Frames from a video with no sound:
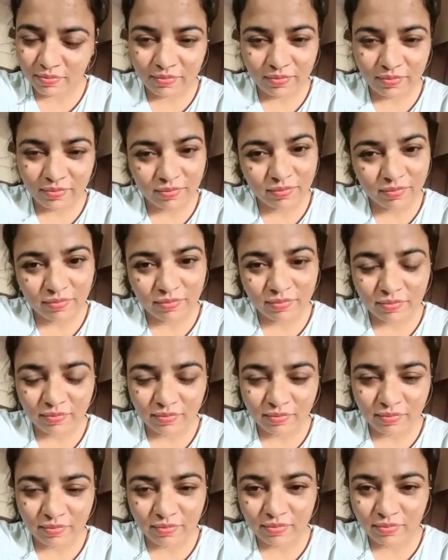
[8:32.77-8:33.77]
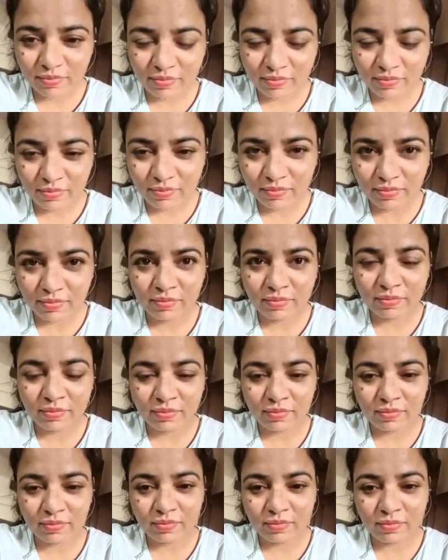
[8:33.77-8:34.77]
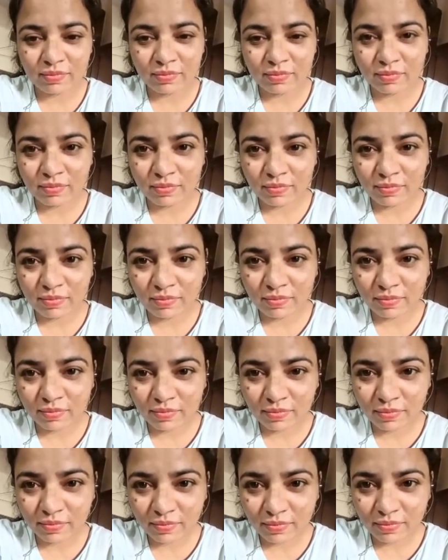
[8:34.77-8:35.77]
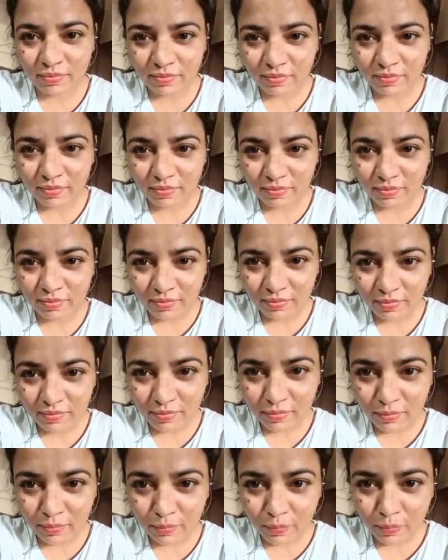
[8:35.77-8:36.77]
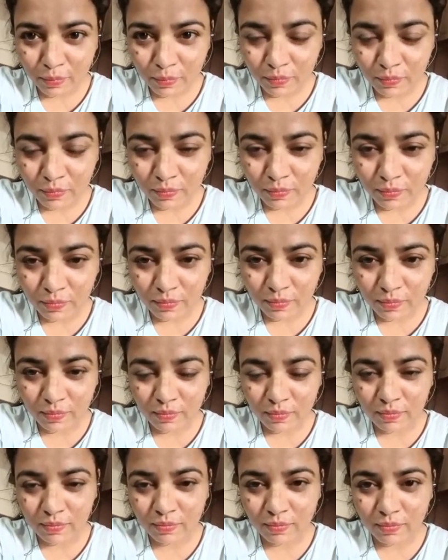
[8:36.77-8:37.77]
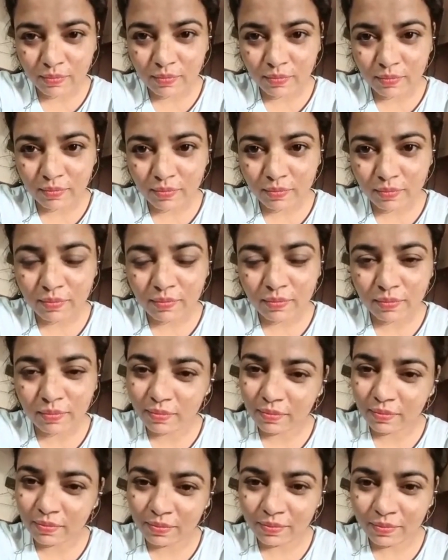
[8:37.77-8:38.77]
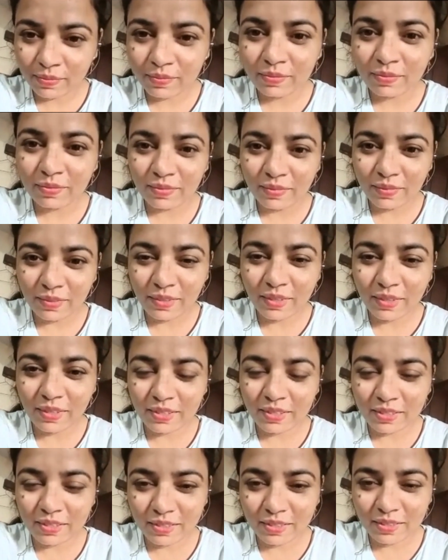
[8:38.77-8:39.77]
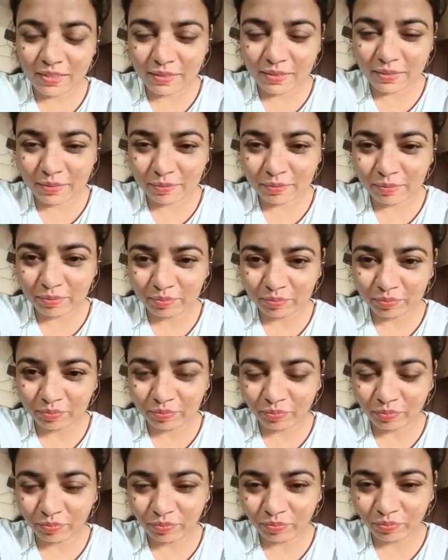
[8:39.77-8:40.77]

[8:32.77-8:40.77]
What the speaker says: The person shown says nothing.